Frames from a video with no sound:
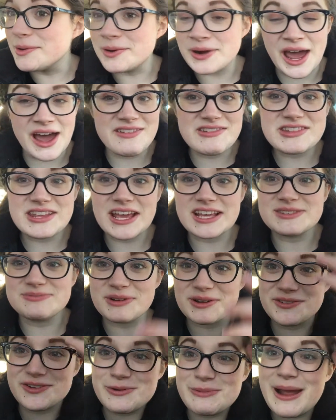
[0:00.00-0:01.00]
won't have a
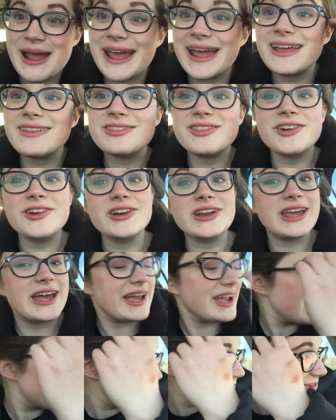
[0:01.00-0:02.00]
textbook for my 8.30
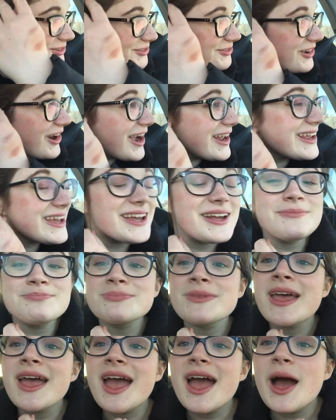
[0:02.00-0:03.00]
a.m. on Friday.
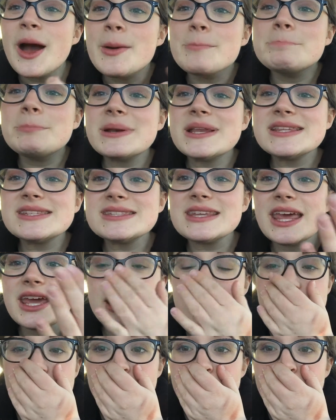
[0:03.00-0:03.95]
But it's like,